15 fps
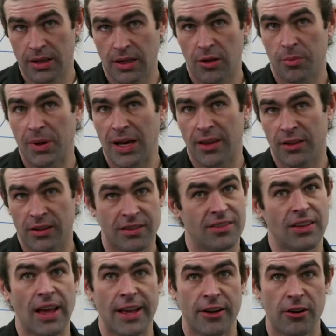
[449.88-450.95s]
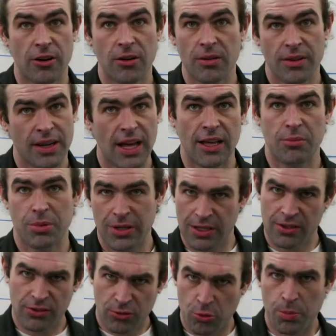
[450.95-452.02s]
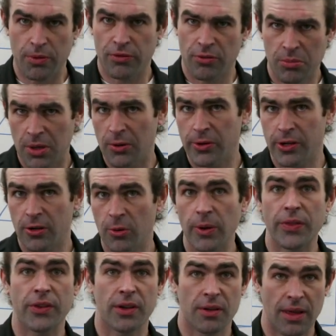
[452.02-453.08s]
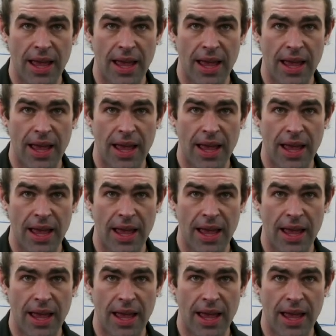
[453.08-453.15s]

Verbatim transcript: uh, by the designer not being super familiar with the